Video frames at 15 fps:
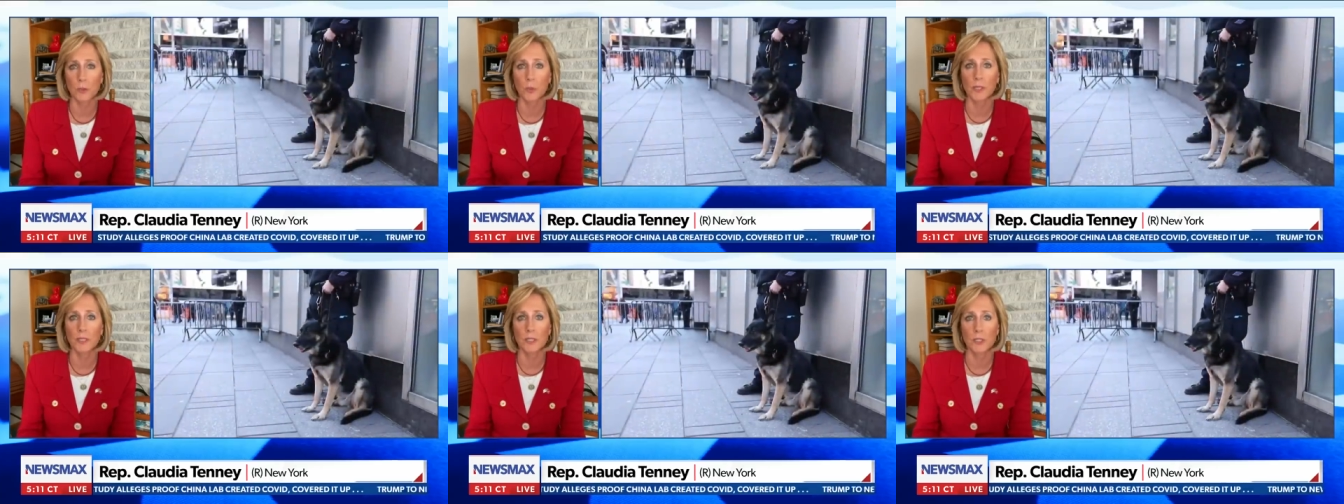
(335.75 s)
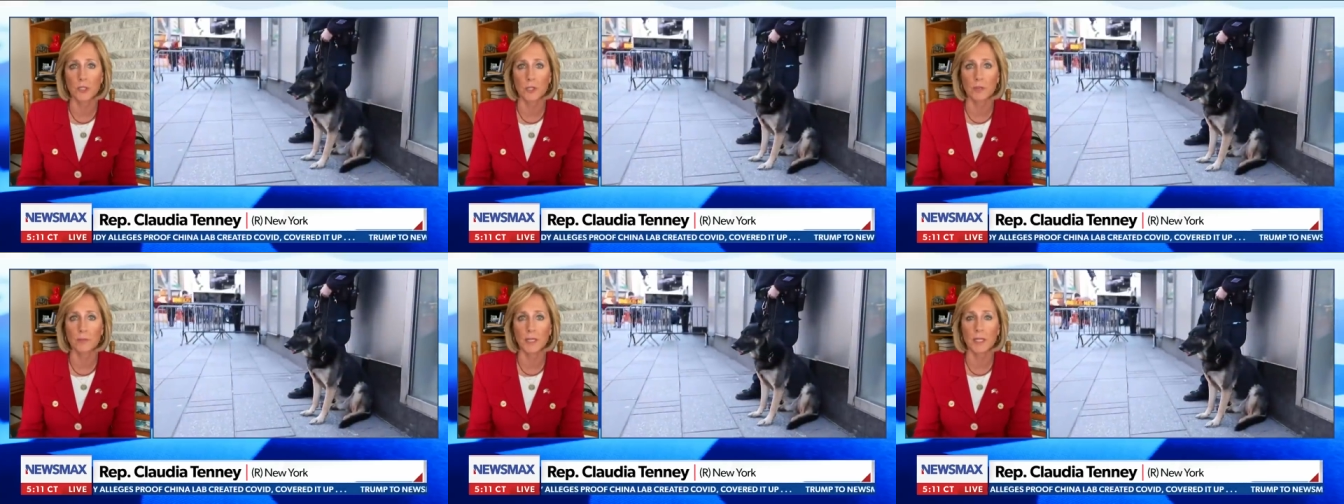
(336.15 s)
willing to
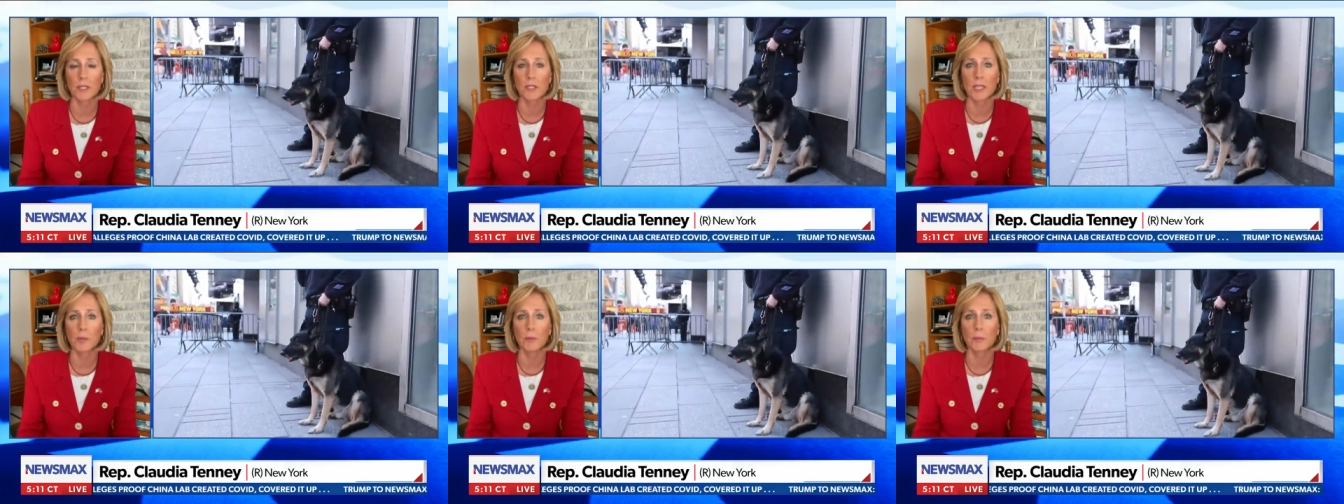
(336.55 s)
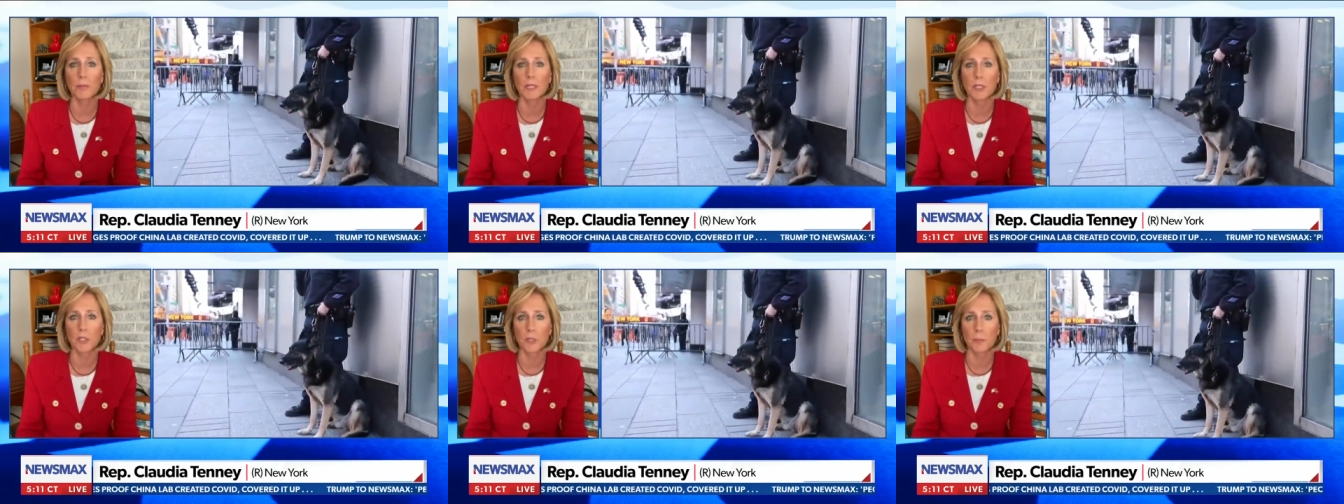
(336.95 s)
serve because they would be
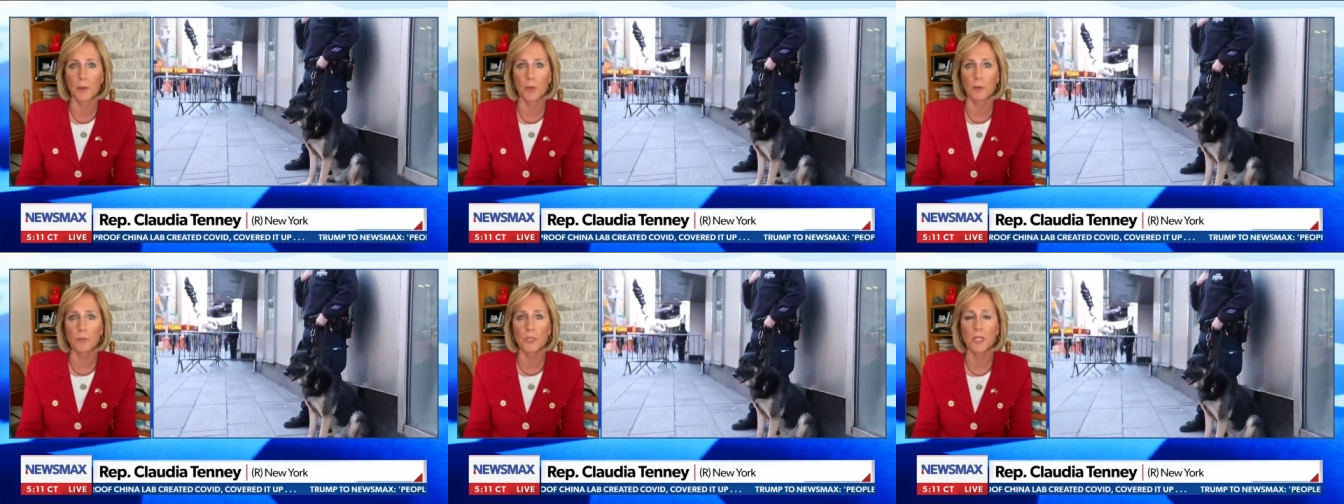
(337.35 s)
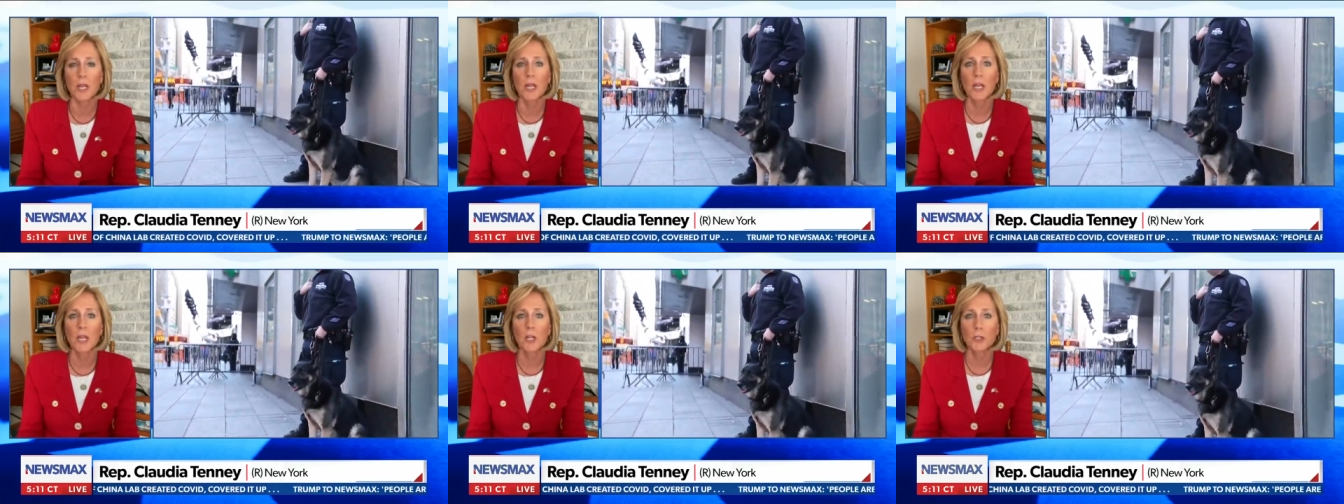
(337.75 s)
exposed
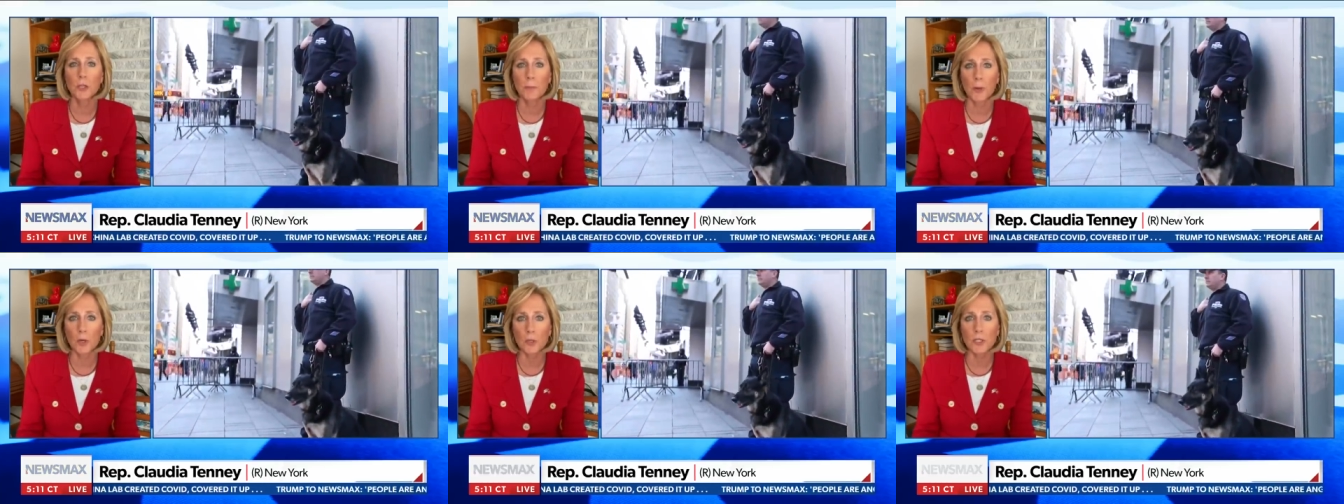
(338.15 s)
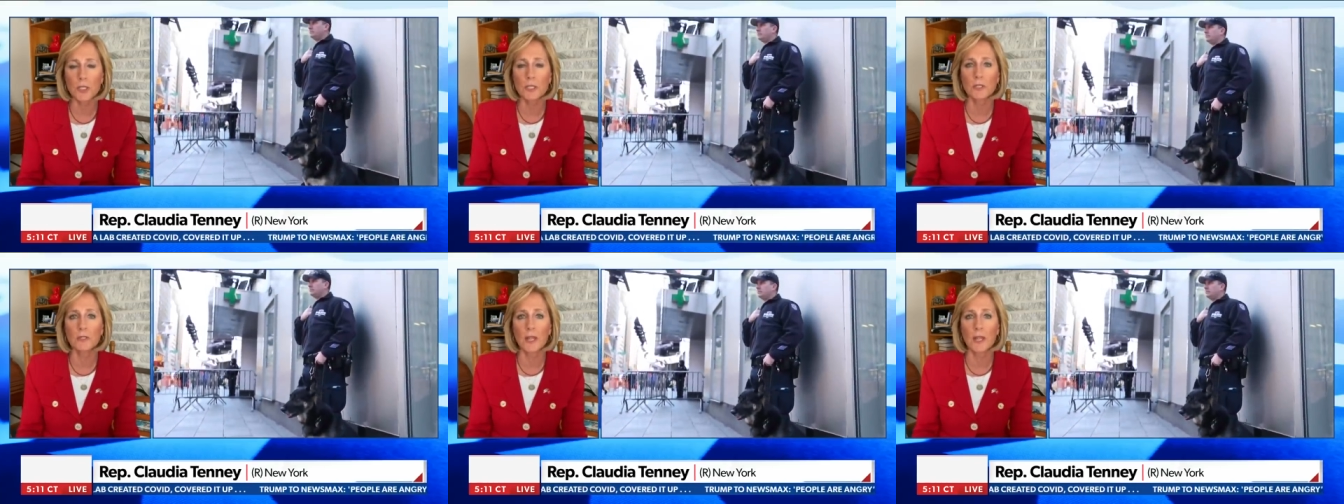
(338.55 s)
to personal